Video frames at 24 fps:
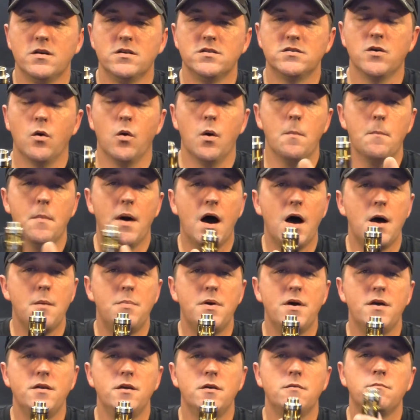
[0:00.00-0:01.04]
So in my
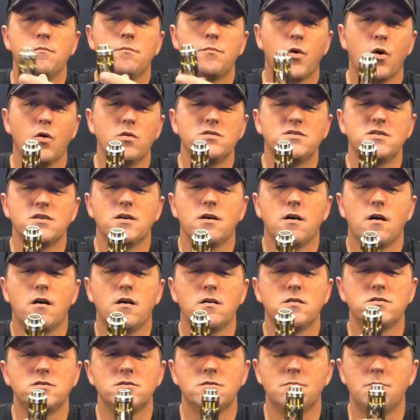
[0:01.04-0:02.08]
opinion, pros and
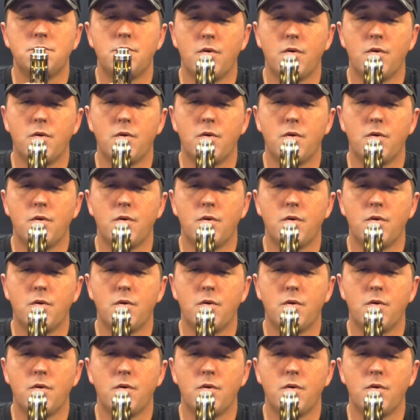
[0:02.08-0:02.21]
cons.